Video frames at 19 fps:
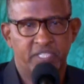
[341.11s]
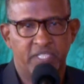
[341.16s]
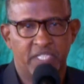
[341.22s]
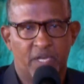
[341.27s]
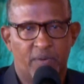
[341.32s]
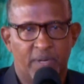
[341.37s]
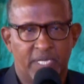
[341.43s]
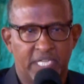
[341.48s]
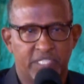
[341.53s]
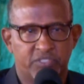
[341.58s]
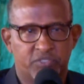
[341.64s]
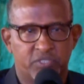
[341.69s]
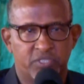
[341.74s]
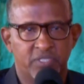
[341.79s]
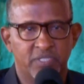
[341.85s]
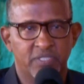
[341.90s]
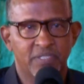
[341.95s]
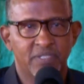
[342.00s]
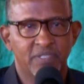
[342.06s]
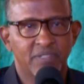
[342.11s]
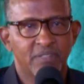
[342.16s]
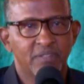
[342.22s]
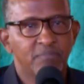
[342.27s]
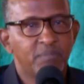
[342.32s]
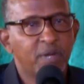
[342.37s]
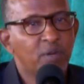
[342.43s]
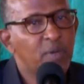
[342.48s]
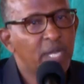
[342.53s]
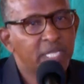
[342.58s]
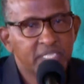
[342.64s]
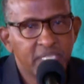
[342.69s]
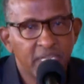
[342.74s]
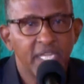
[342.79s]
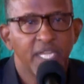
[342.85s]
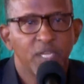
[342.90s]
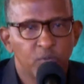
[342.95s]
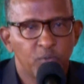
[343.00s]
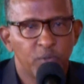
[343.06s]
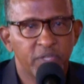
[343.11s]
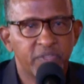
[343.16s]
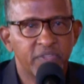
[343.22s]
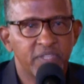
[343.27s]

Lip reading: in our country. But we're dealing